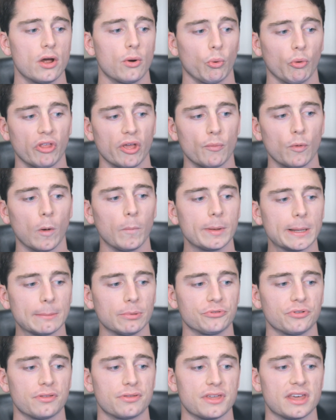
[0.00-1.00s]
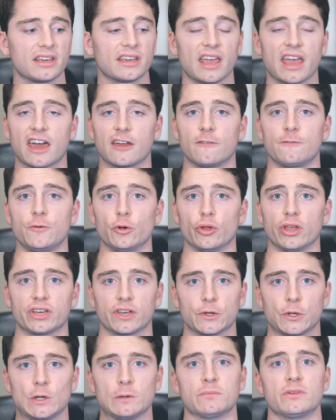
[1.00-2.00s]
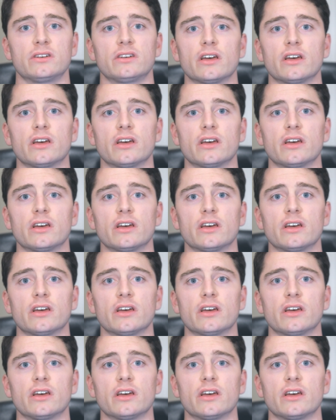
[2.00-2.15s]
where they will be able to think and feel like a human